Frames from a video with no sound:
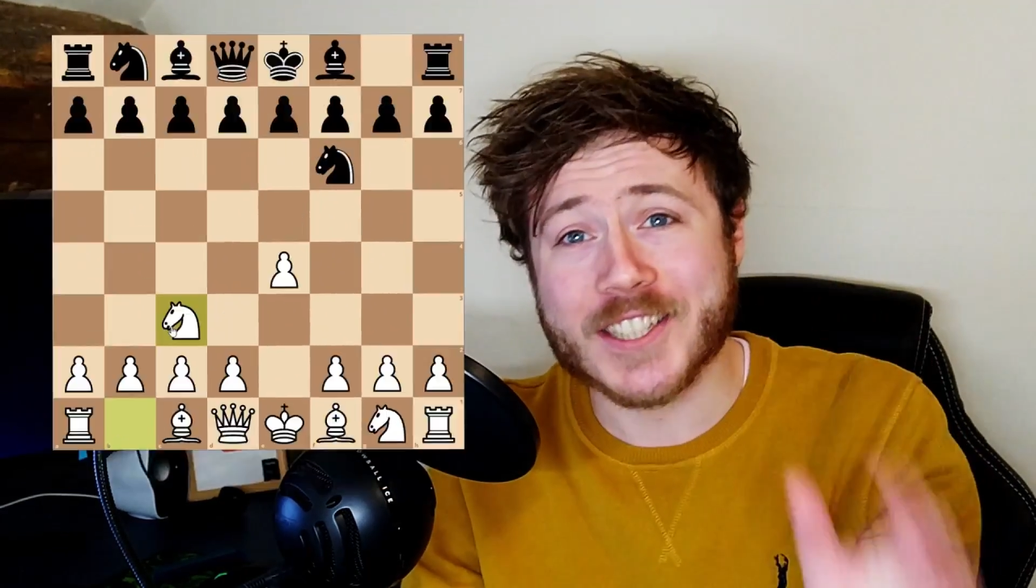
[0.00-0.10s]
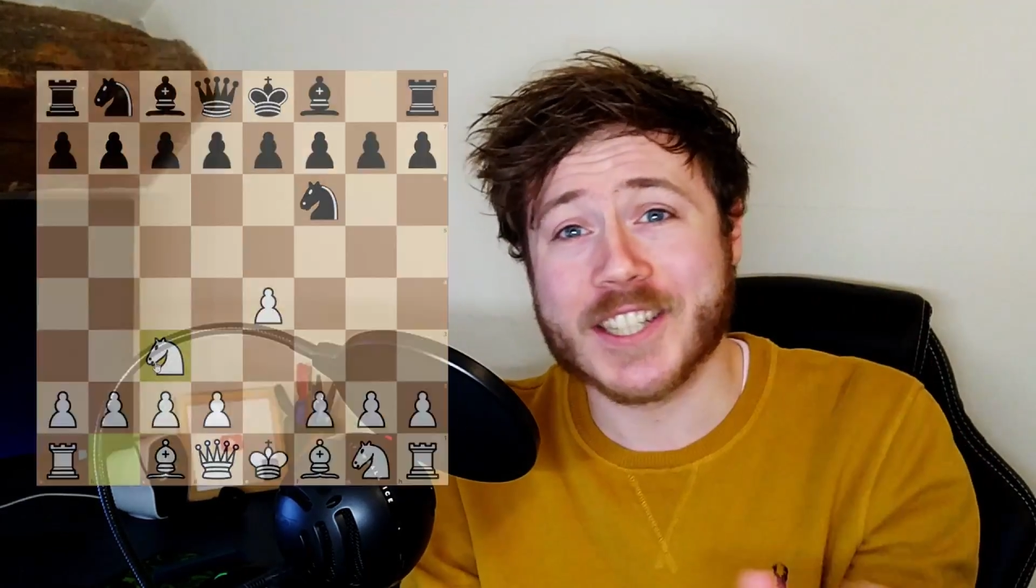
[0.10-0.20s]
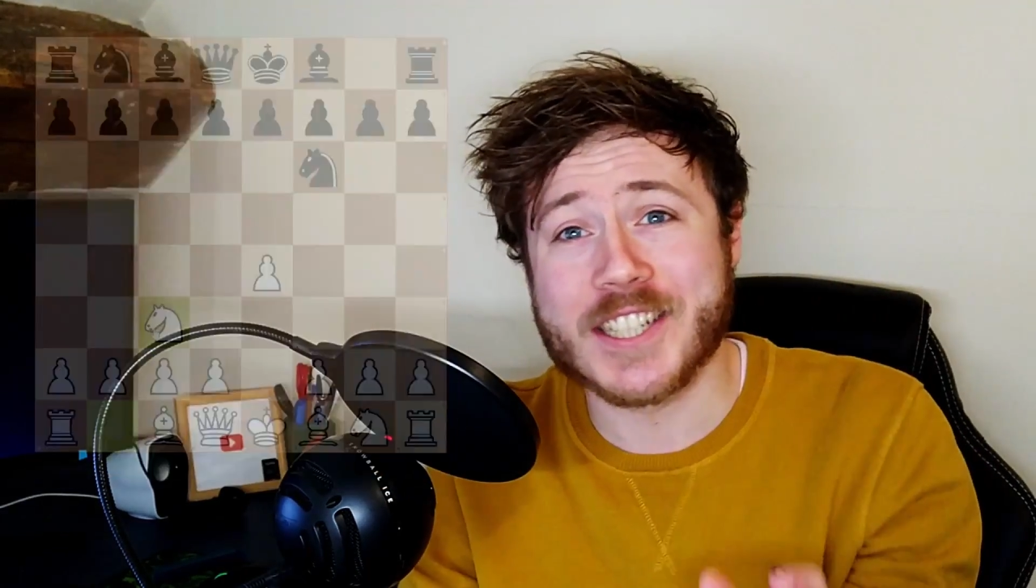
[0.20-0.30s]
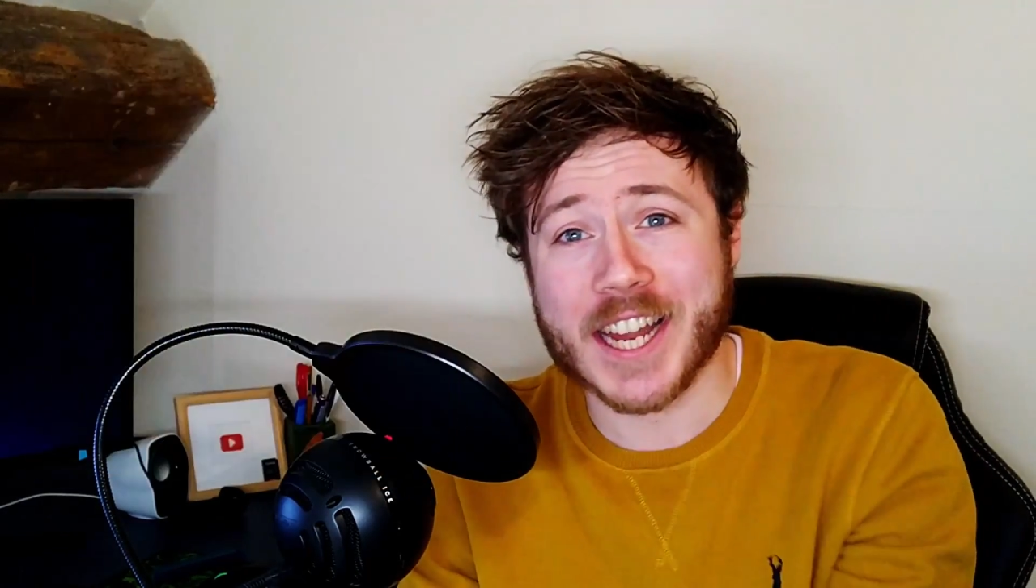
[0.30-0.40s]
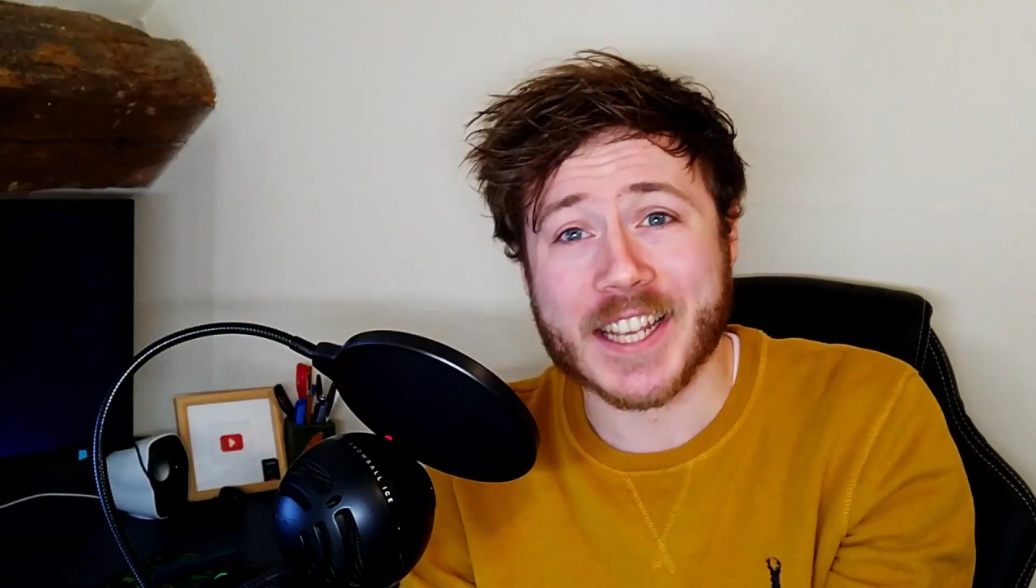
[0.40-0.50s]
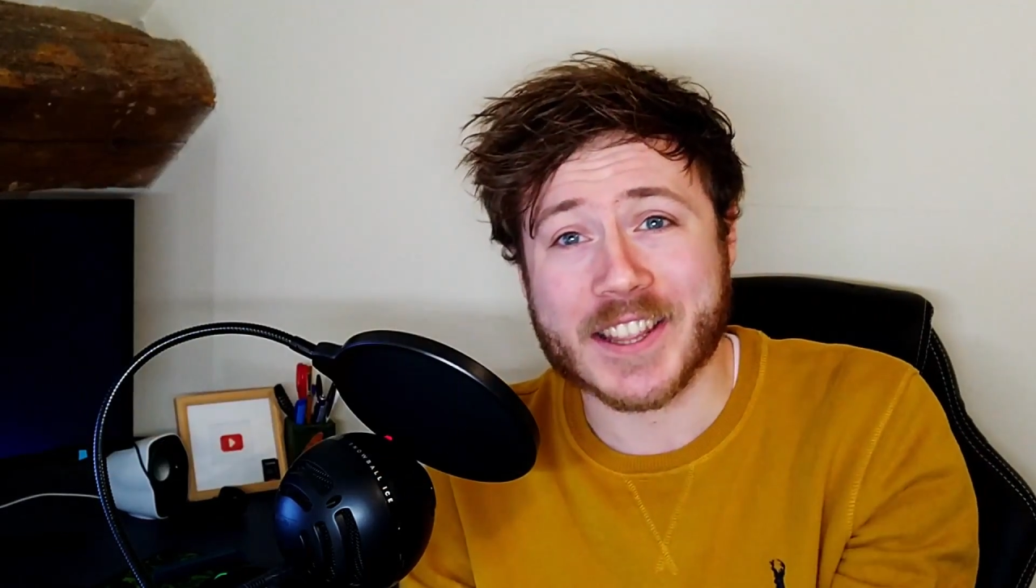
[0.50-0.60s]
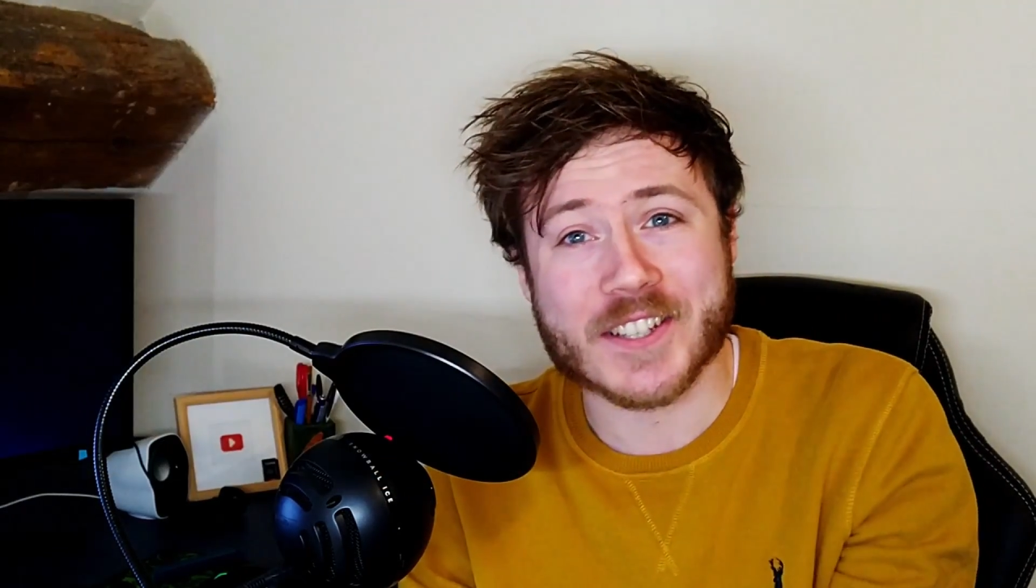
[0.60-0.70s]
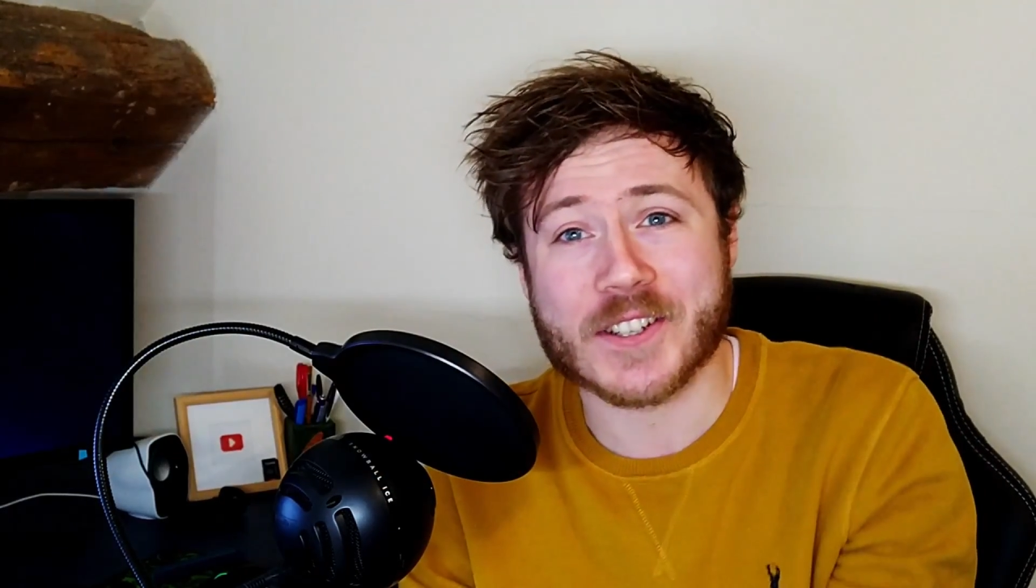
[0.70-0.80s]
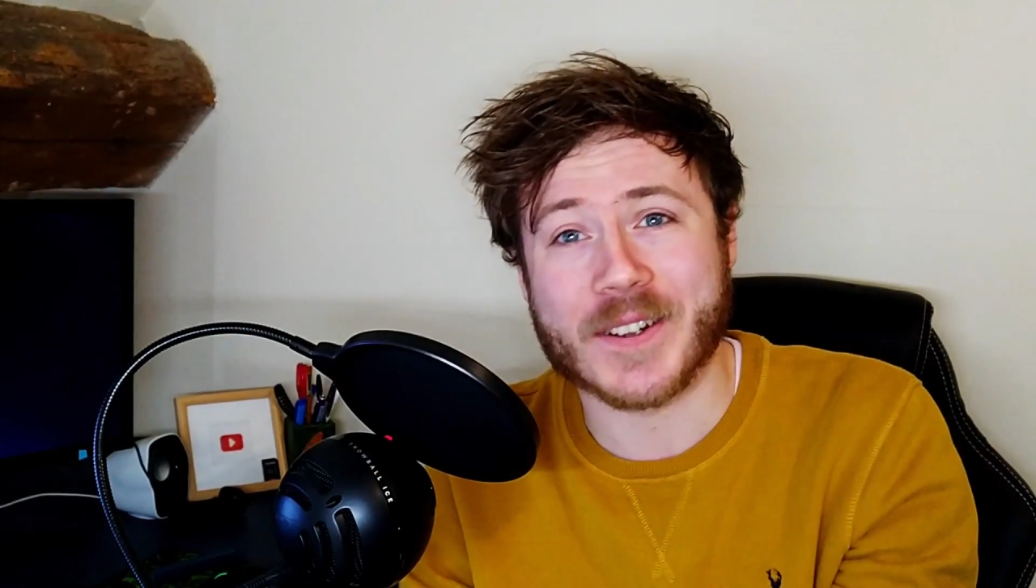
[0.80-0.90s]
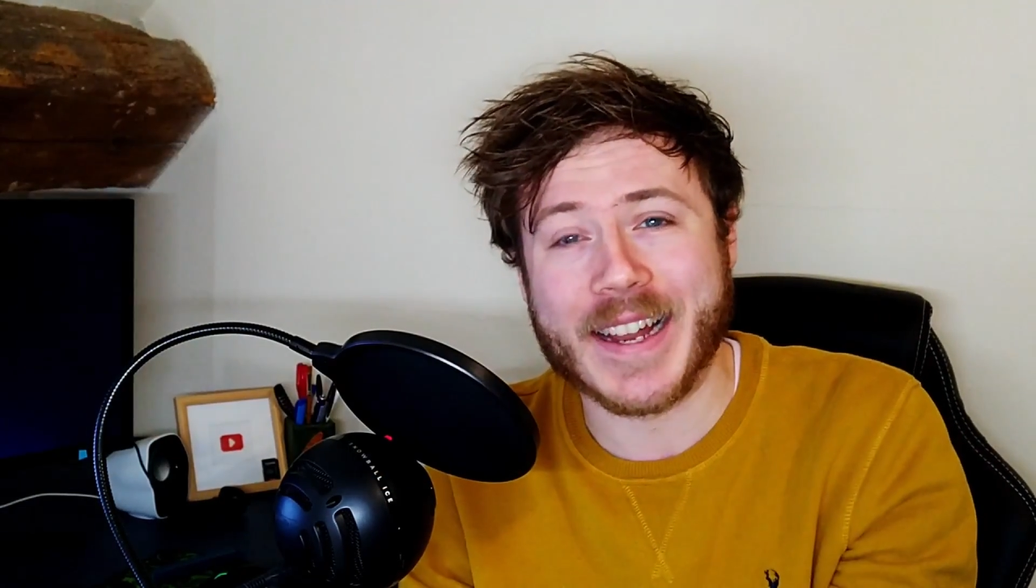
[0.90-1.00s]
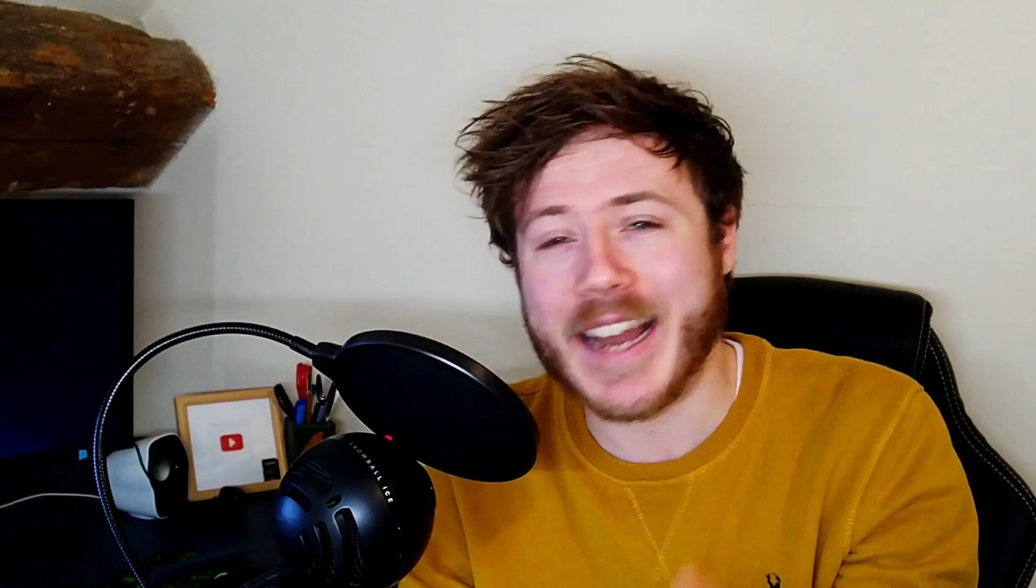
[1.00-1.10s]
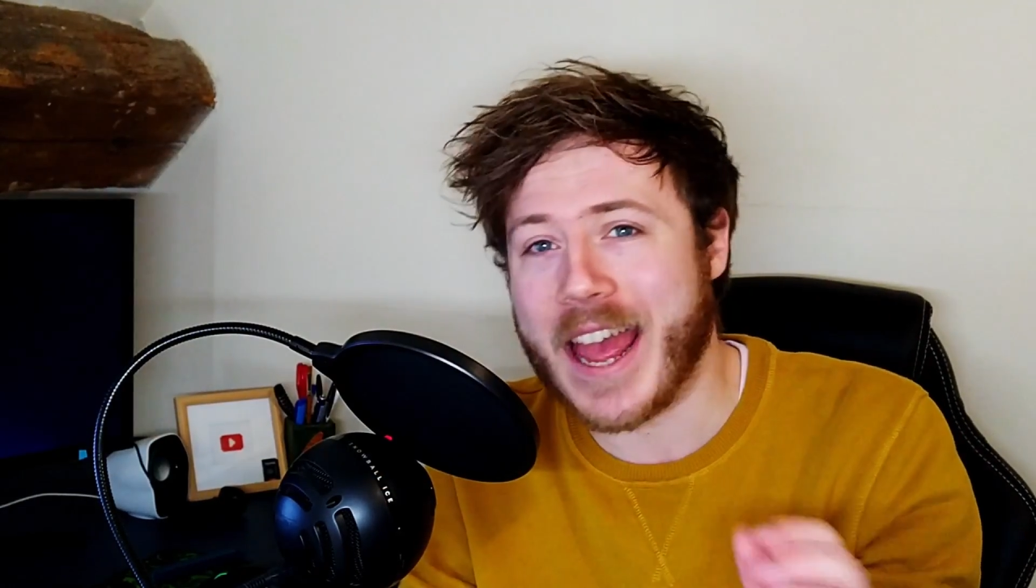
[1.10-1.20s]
just shake the screen